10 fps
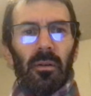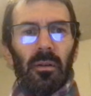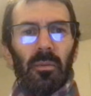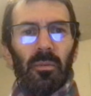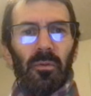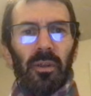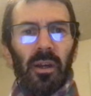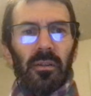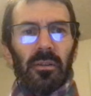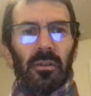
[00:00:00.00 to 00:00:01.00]
move
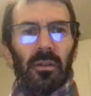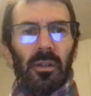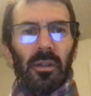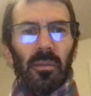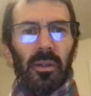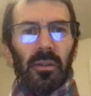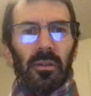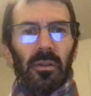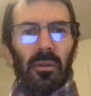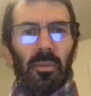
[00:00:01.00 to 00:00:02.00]
that a little bit
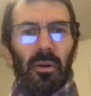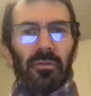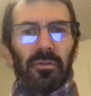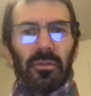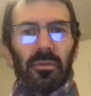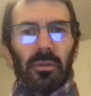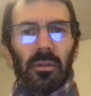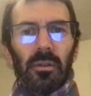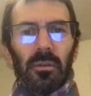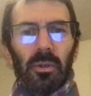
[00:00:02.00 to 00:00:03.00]
above. It
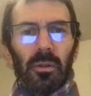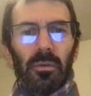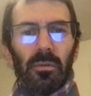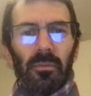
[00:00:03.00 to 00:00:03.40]
doesn't want to.